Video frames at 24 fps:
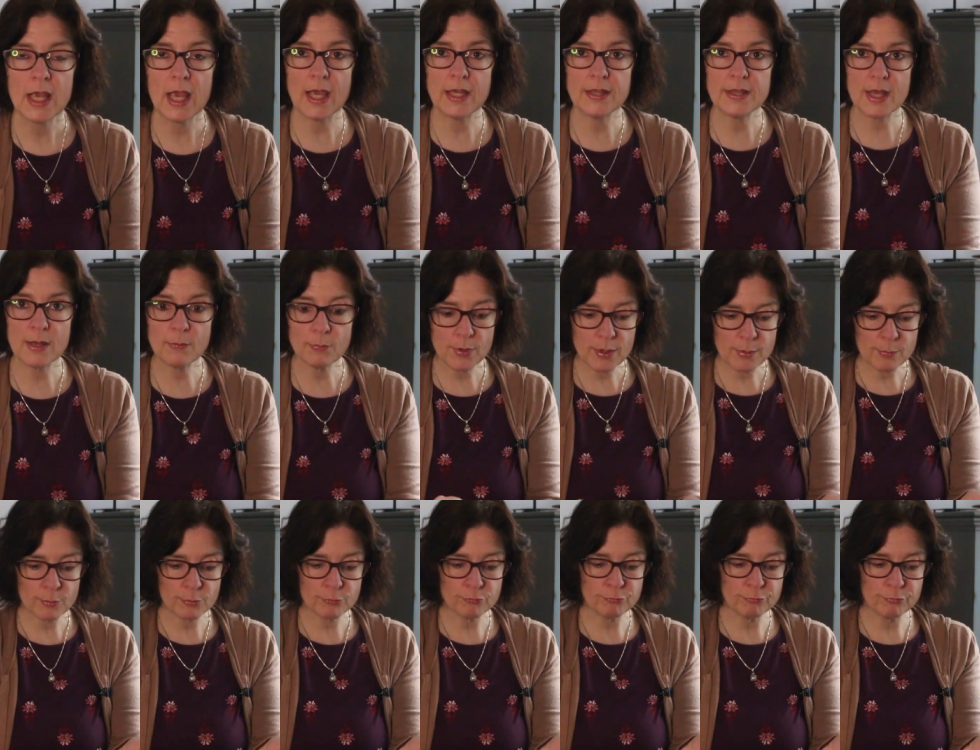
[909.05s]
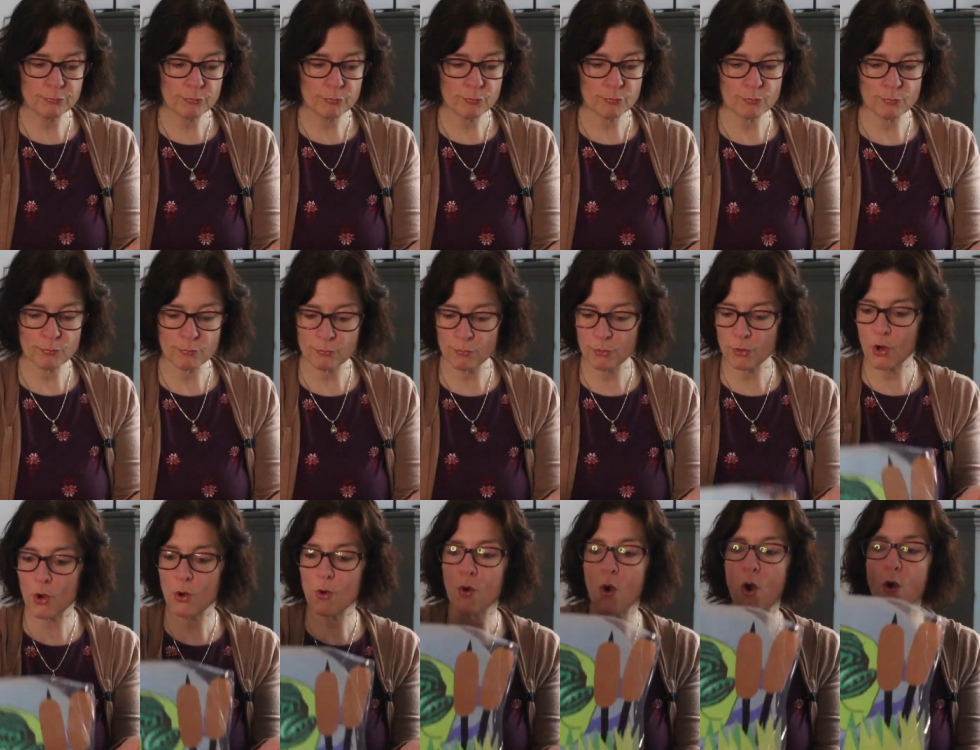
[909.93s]
And then we would
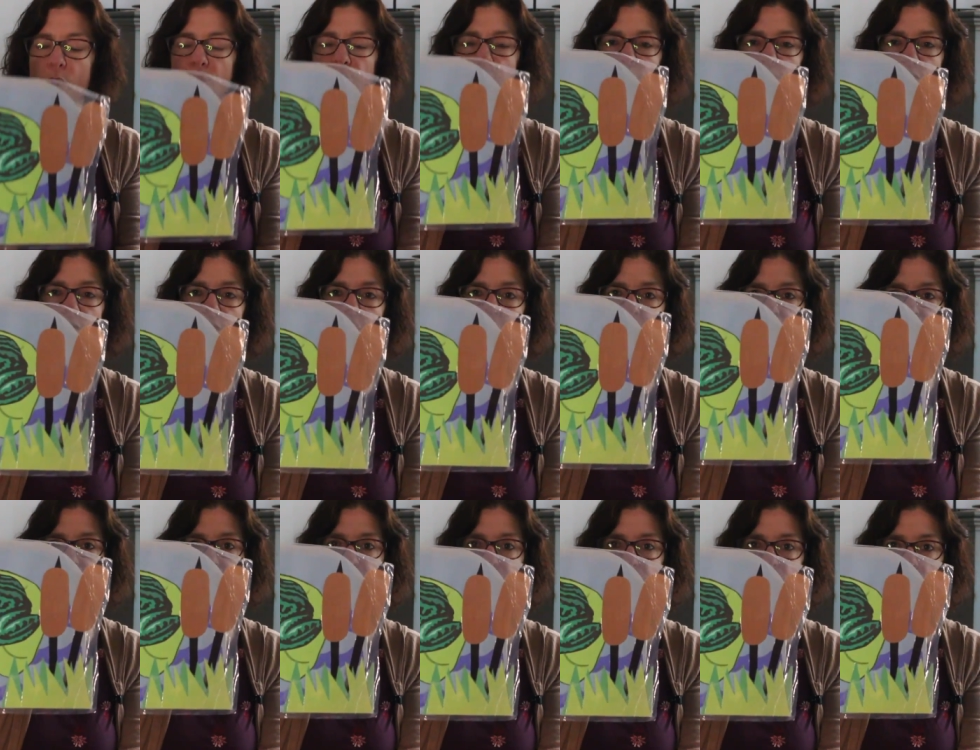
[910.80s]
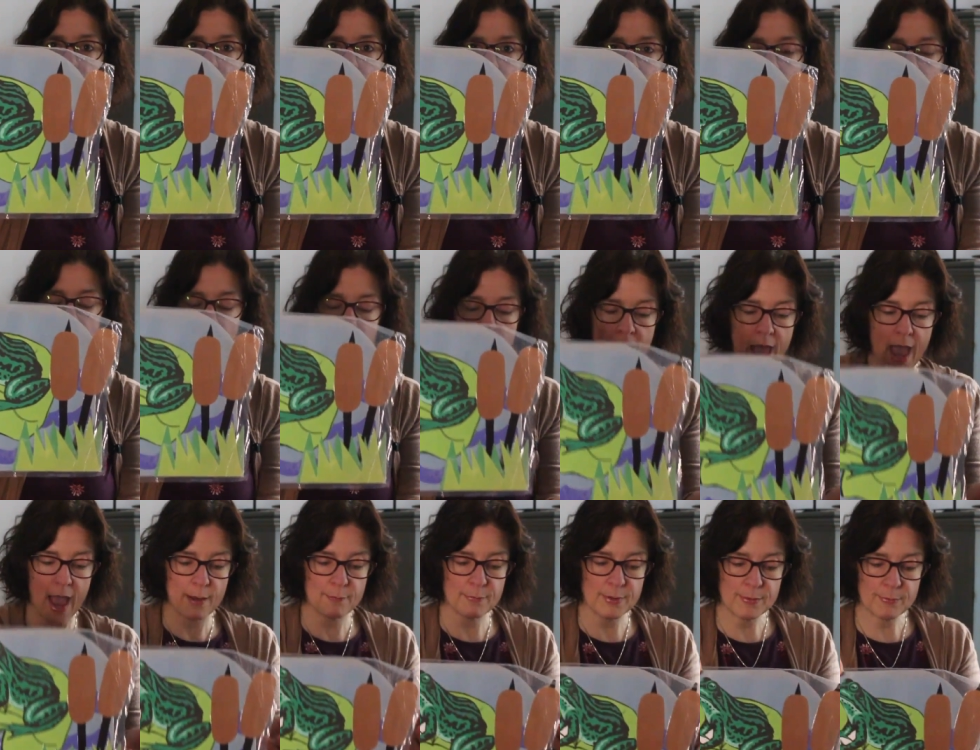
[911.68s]
go over to the frog,
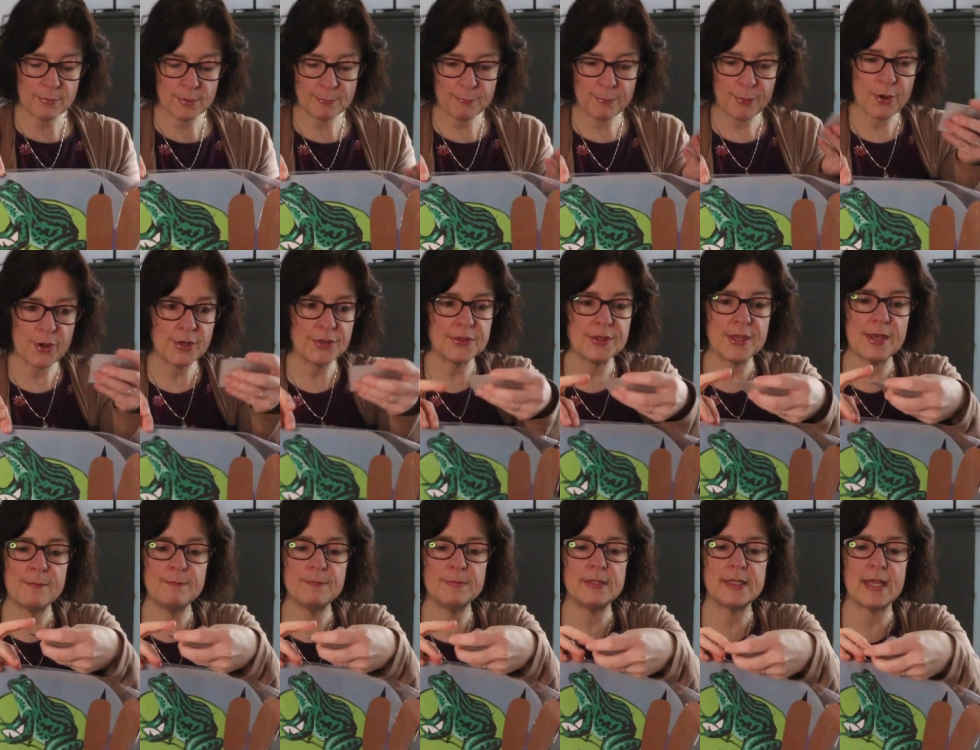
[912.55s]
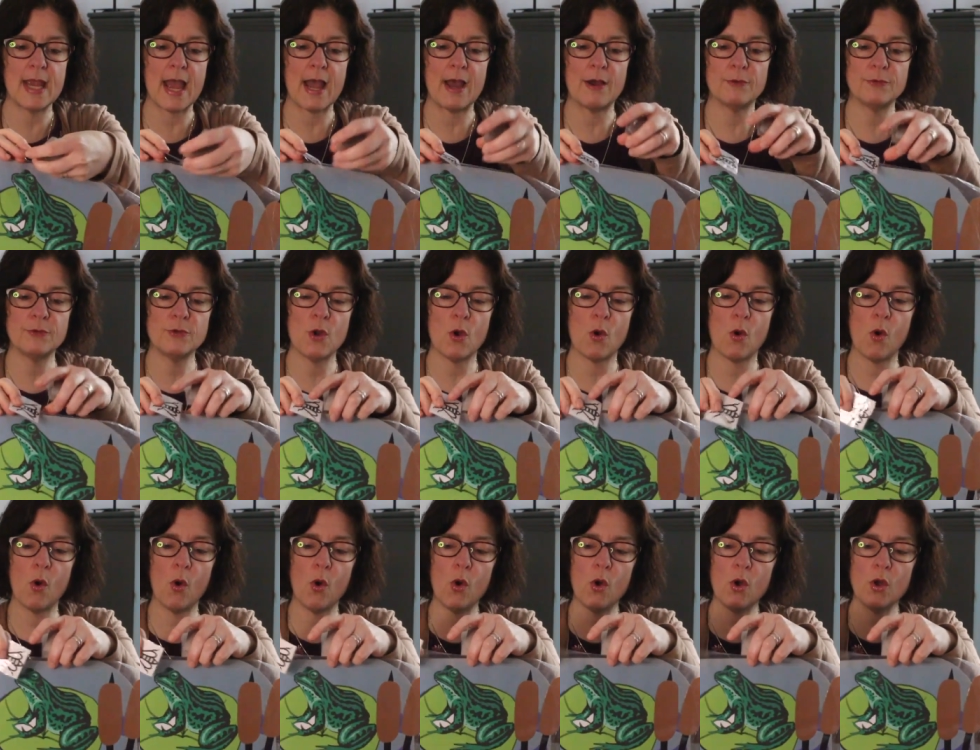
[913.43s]
and we would put them down
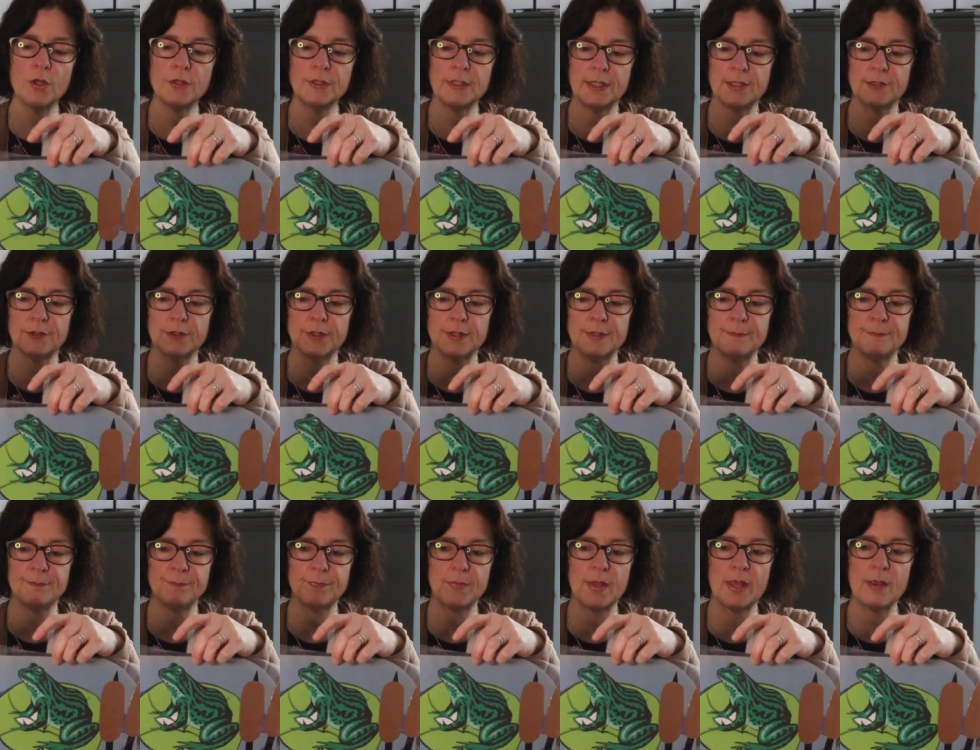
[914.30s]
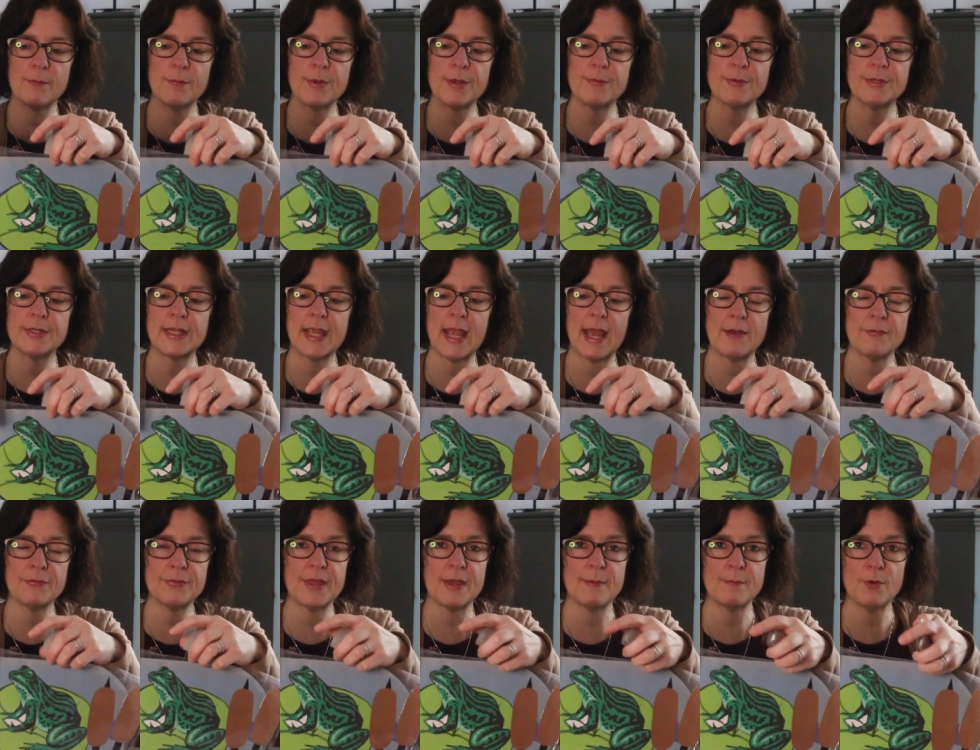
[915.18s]
all near him, and we would
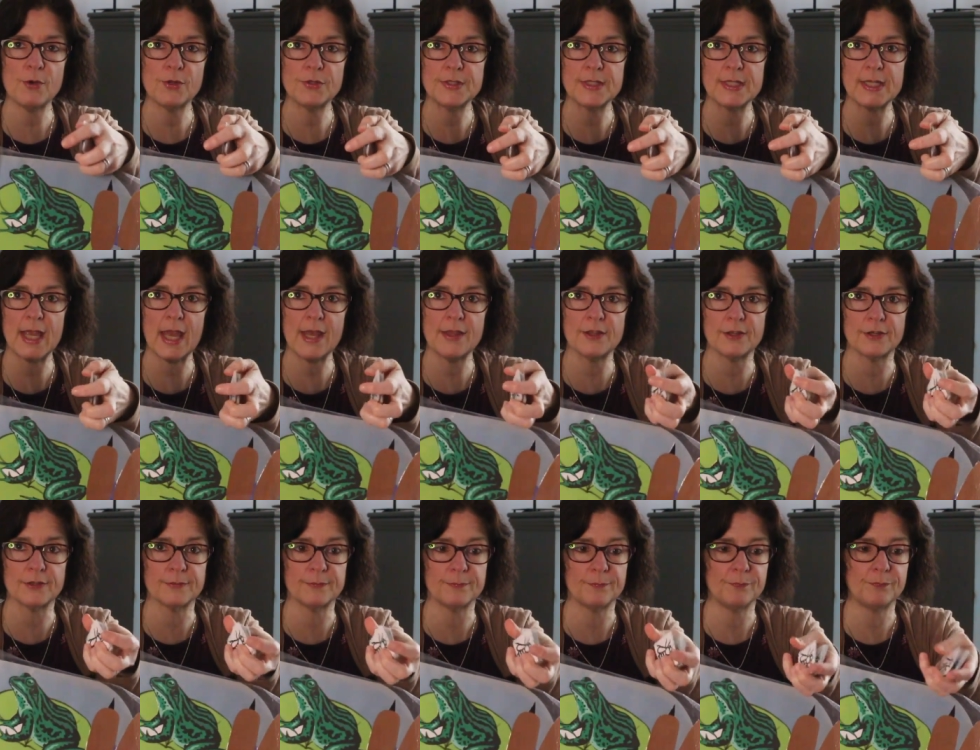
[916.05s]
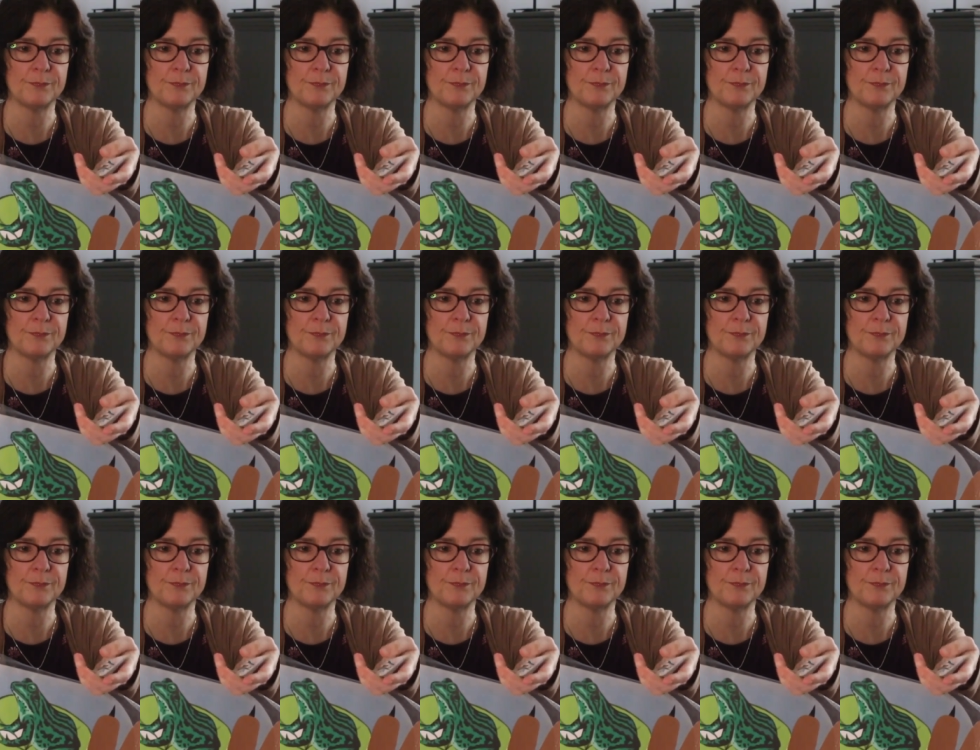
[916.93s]
count them all together.